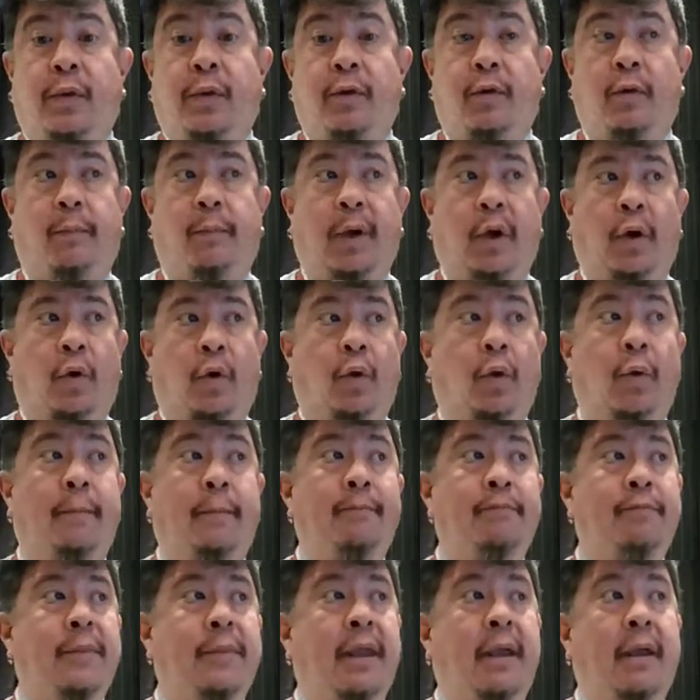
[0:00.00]
with your bow.
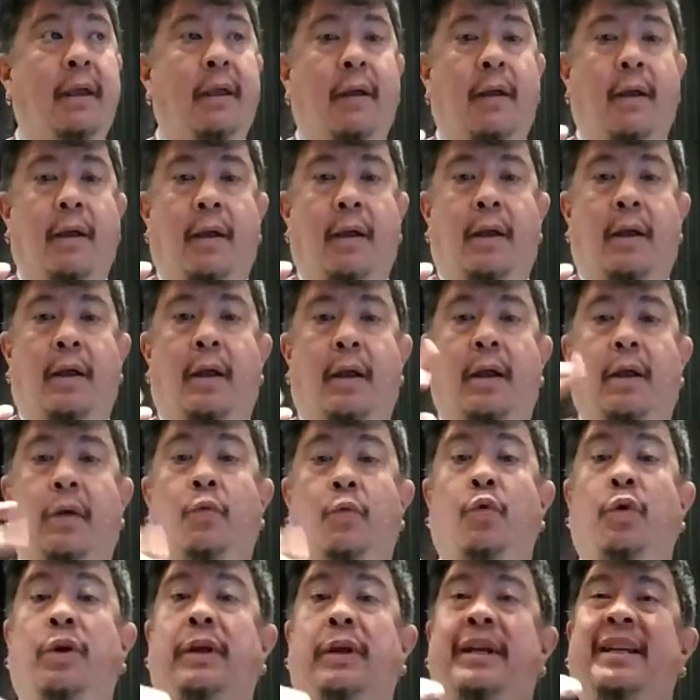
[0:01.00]

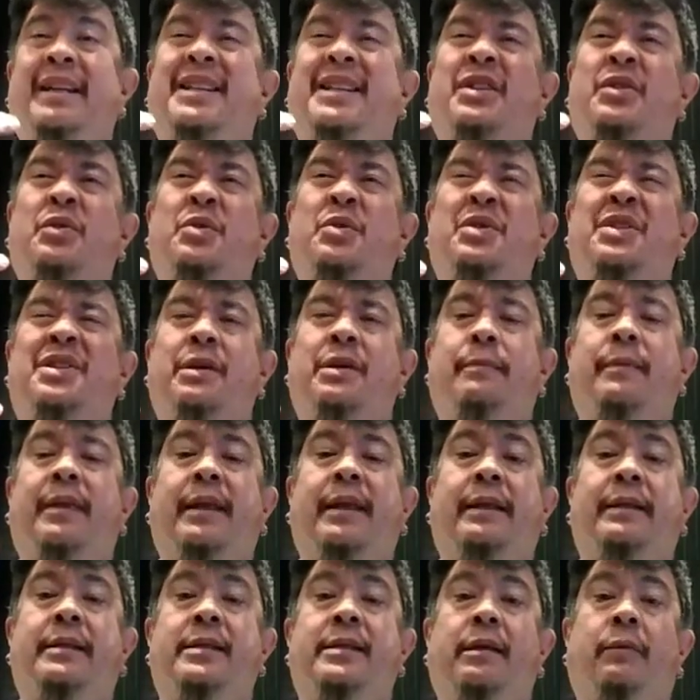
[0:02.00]
We're going to do some
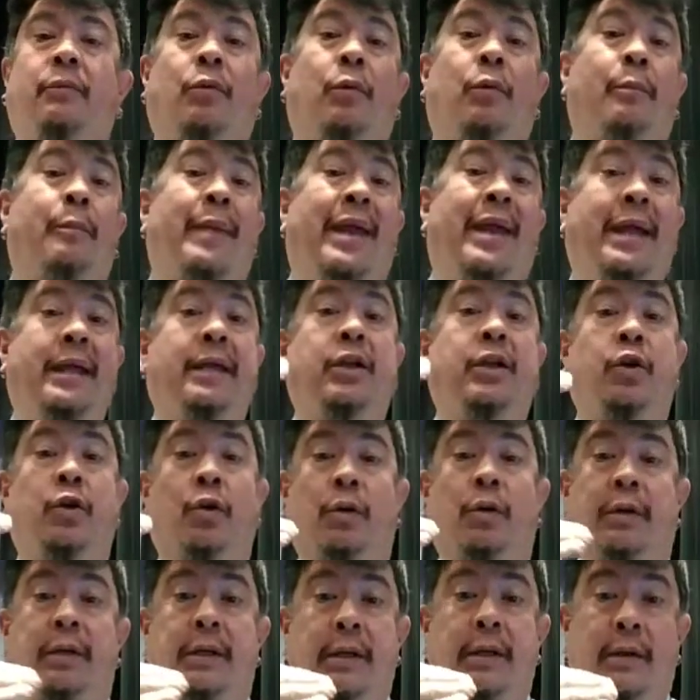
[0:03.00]
things that will make
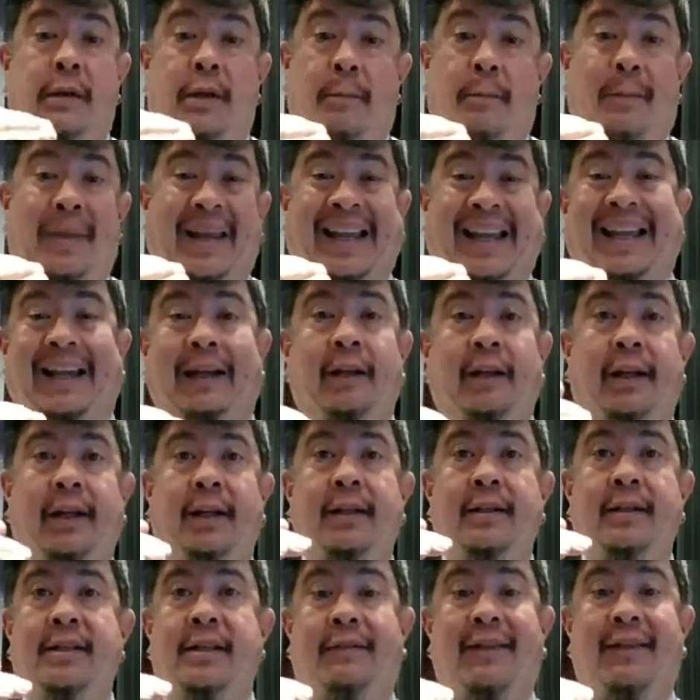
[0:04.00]
the
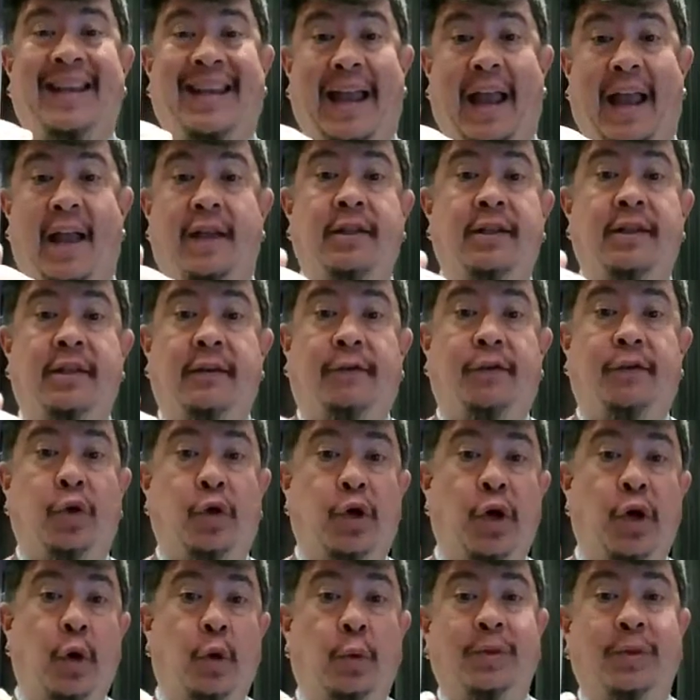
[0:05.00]
beginnings and the ends of your
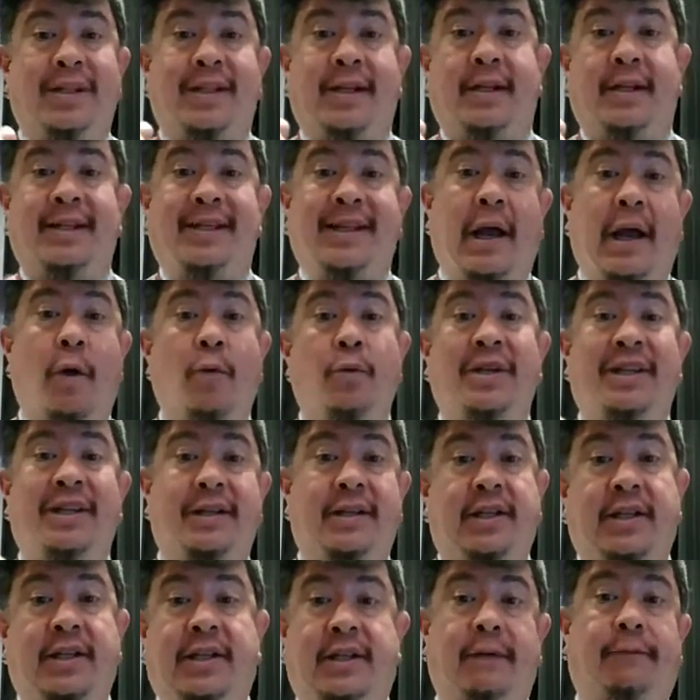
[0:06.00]
notes sound
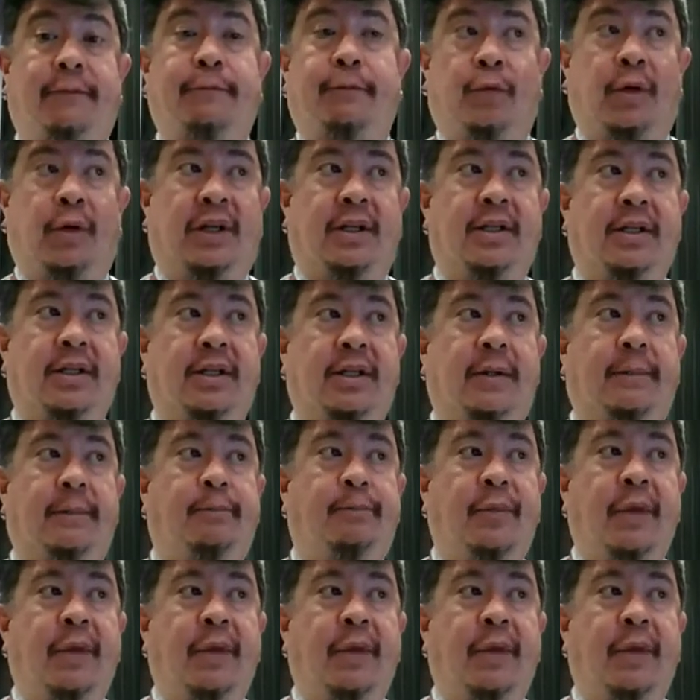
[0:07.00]
different.